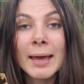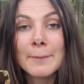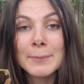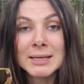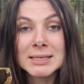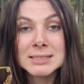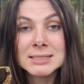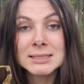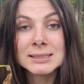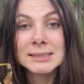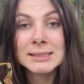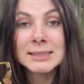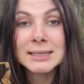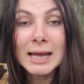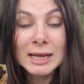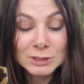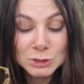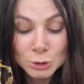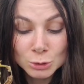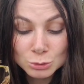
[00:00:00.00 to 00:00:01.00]
basically
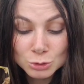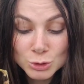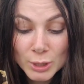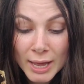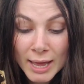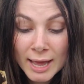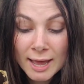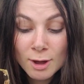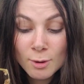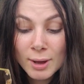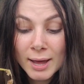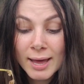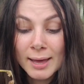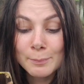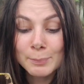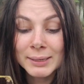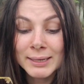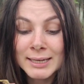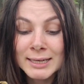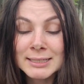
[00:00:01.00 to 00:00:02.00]
I showed you how I
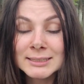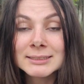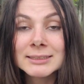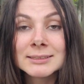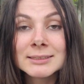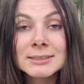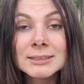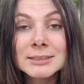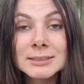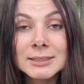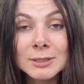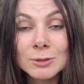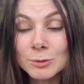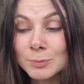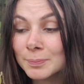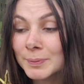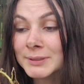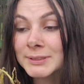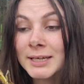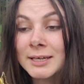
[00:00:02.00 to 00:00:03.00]
planted this little
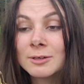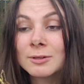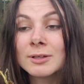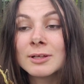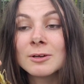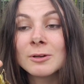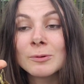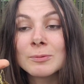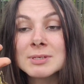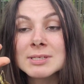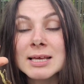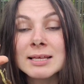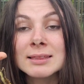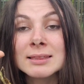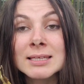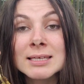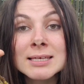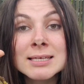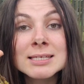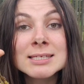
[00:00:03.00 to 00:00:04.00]
potato. Literally was
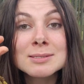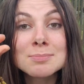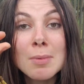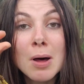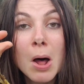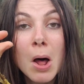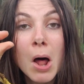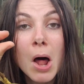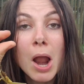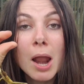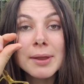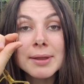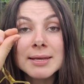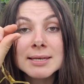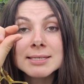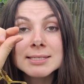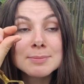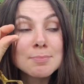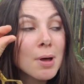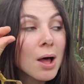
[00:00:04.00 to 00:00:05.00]
like this small,
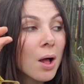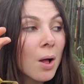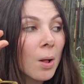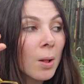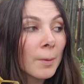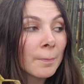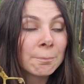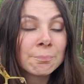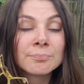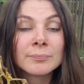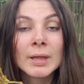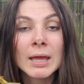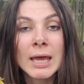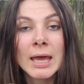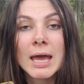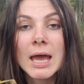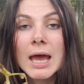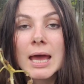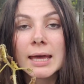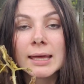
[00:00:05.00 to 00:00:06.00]

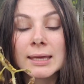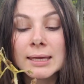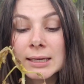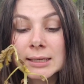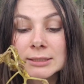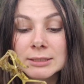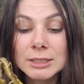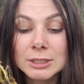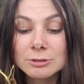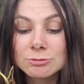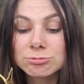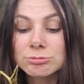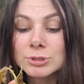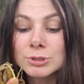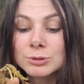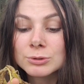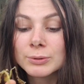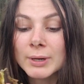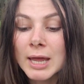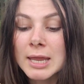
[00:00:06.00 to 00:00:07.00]
and it
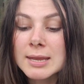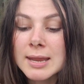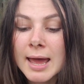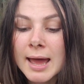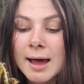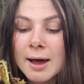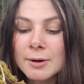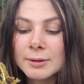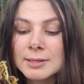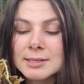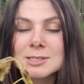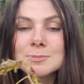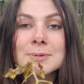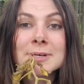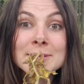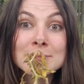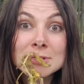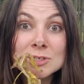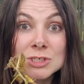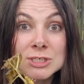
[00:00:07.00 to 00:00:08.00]
grew, and now it looks
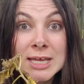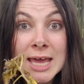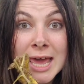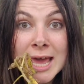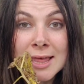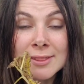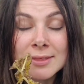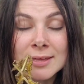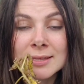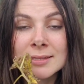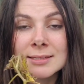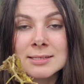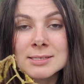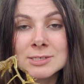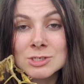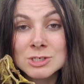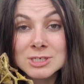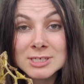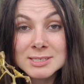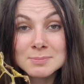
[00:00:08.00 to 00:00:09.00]
pretty much dead. And
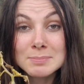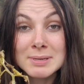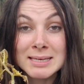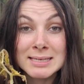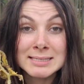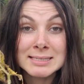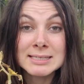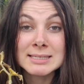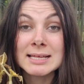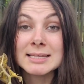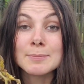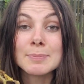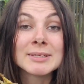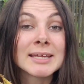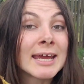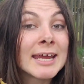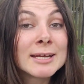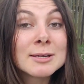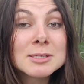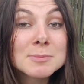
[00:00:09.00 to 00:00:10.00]
this just means that the
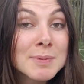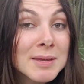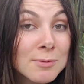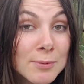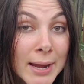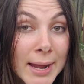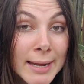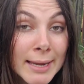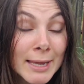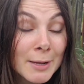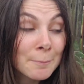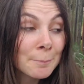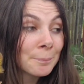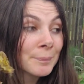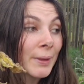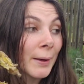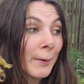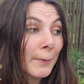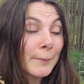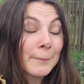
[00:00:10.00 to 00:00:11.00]
potatoes be ready.
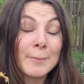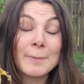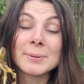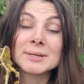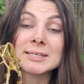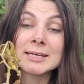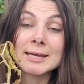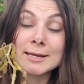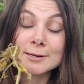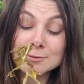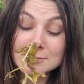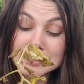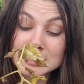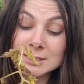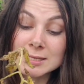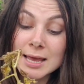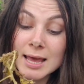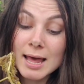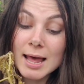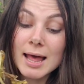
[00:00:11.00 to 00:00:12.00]
Y'all, potatoes,